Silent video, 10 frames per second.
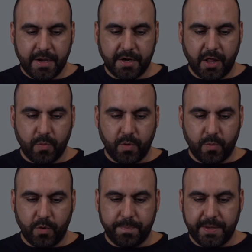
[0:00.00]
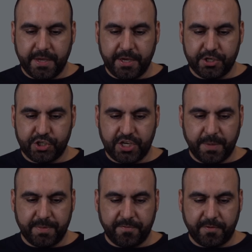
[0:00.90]
Another one would be
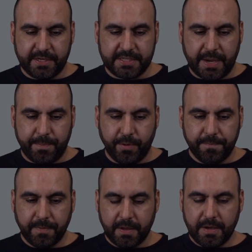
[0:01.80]
shipped, for example.